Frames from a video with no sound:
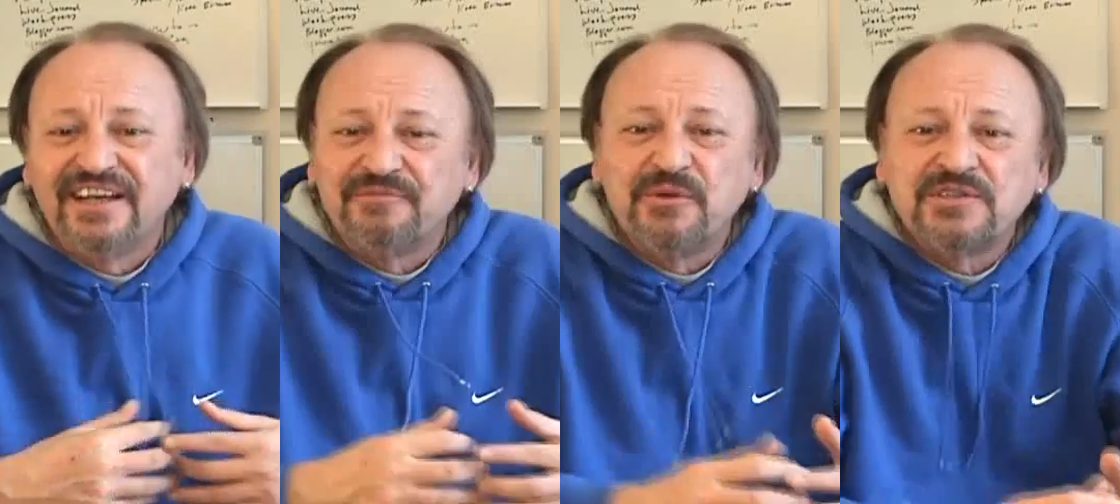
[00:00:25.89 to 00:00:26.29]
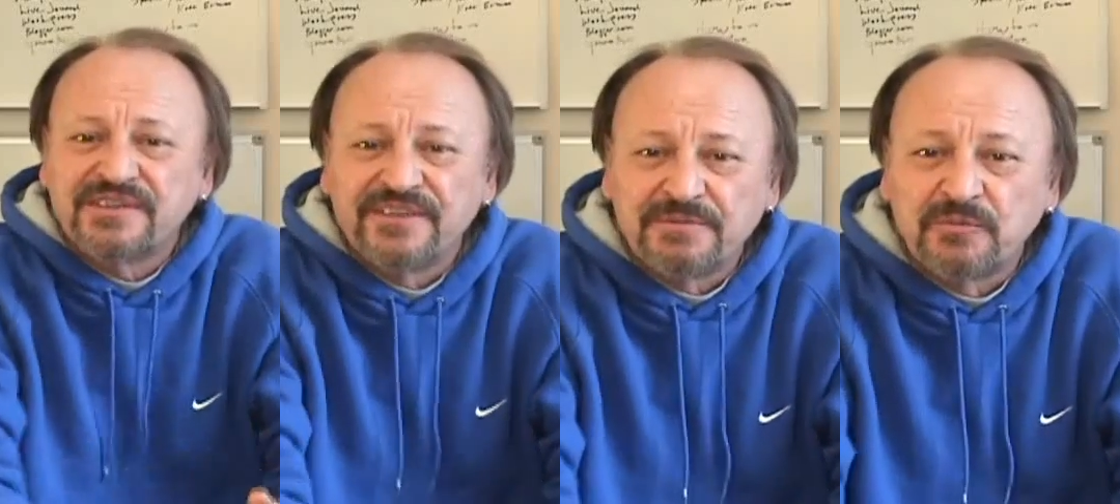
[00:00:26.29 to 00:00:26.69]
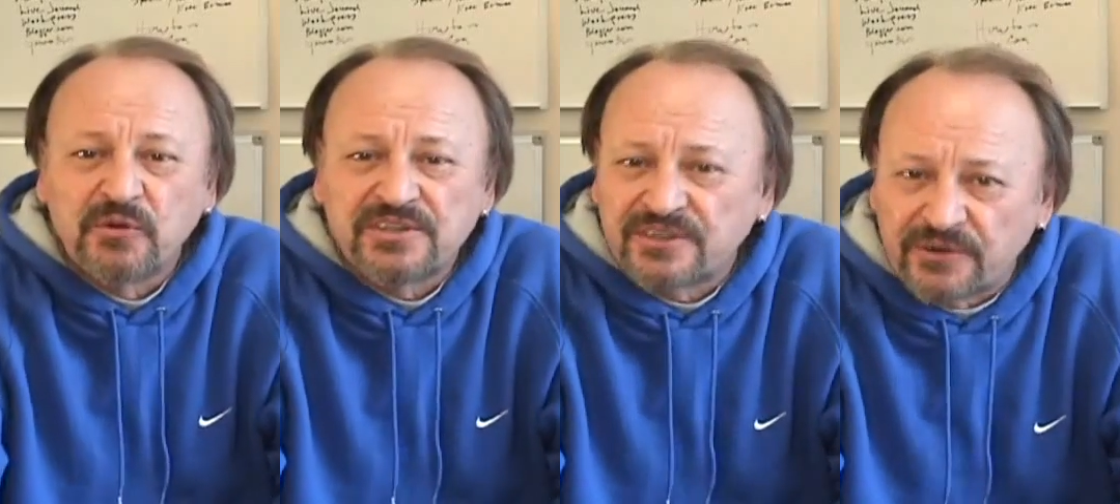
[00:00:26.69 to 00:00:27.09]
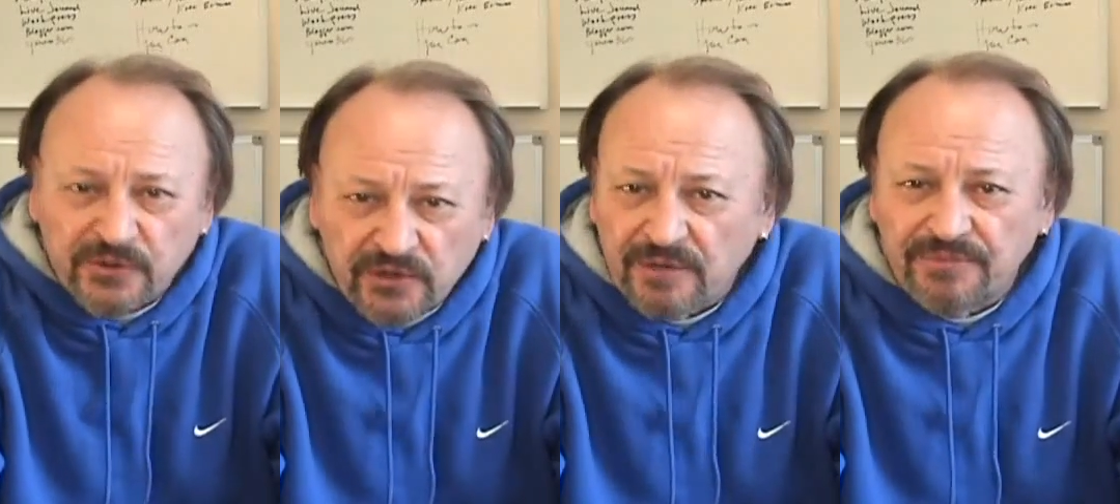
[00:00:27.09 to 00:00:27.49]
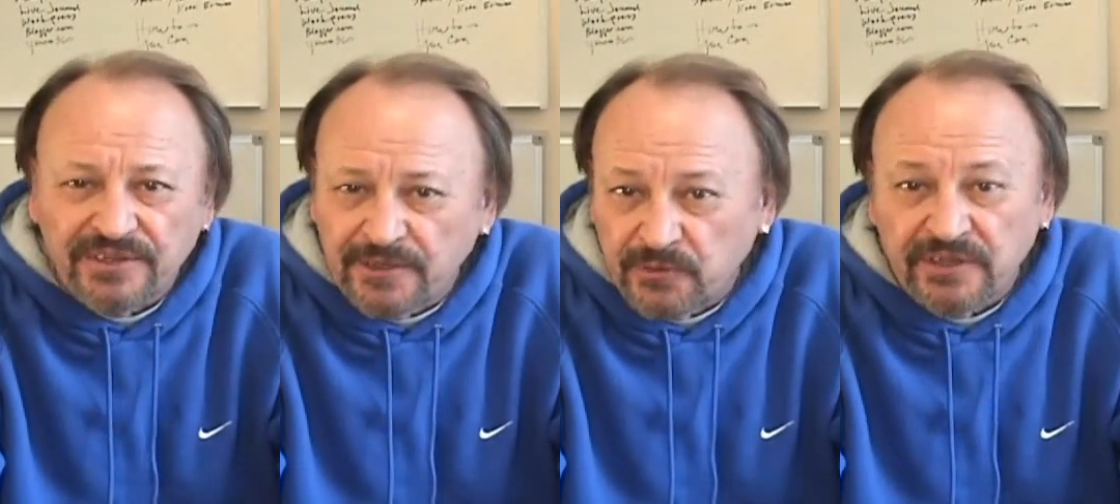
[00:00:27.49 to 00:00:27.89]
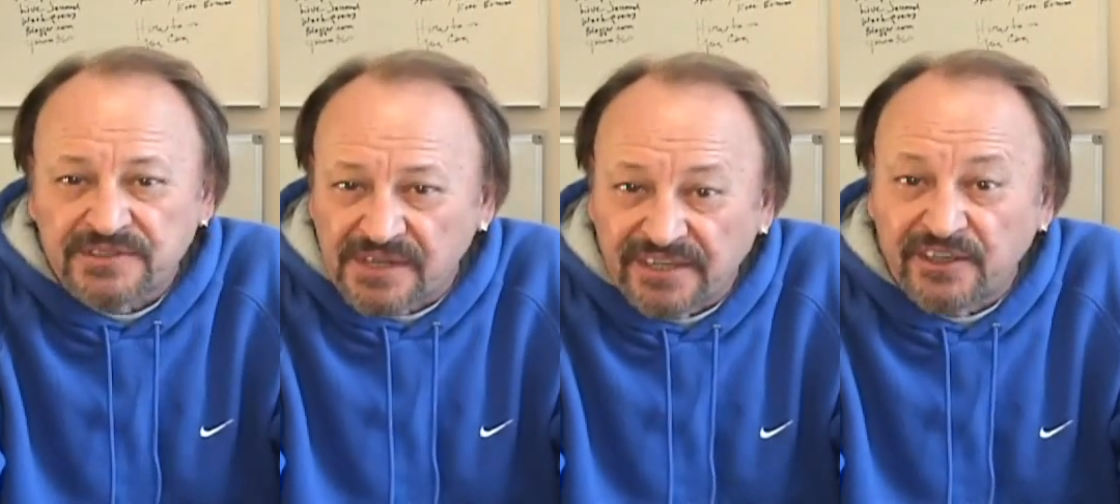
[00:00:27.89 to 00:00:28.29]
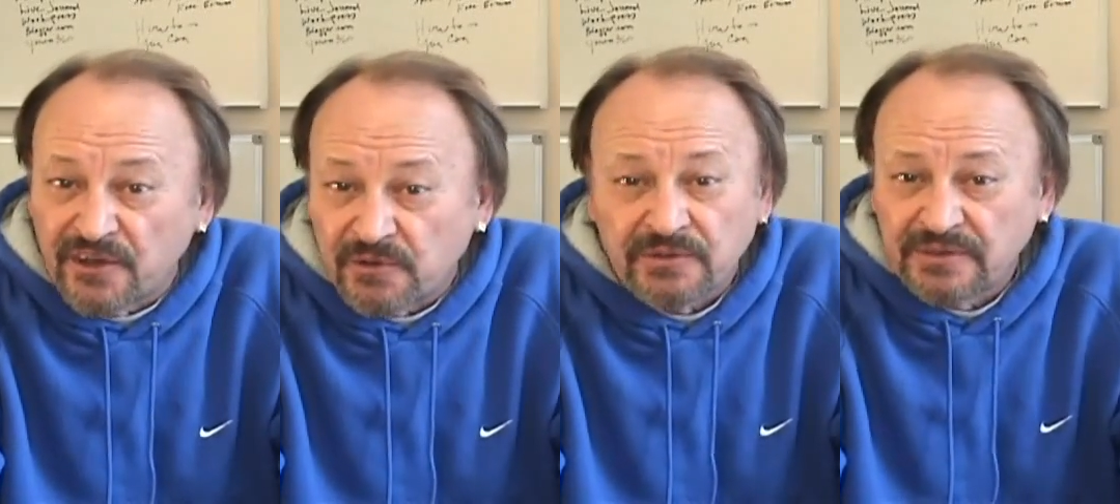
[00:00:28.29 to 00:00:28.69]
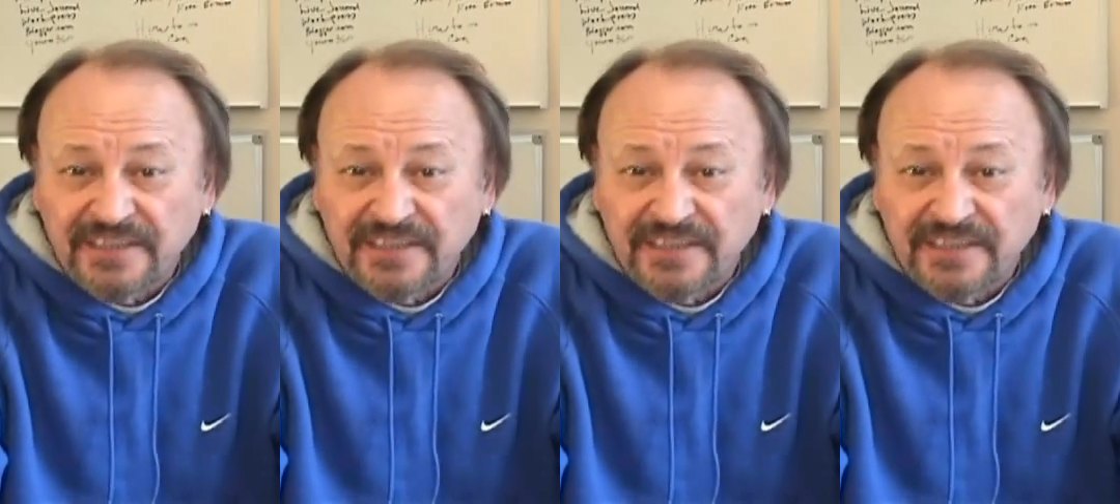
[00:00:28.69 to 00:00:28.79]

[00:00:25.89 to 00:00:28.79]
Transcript: and most of them are more screwed up than anyone else I know.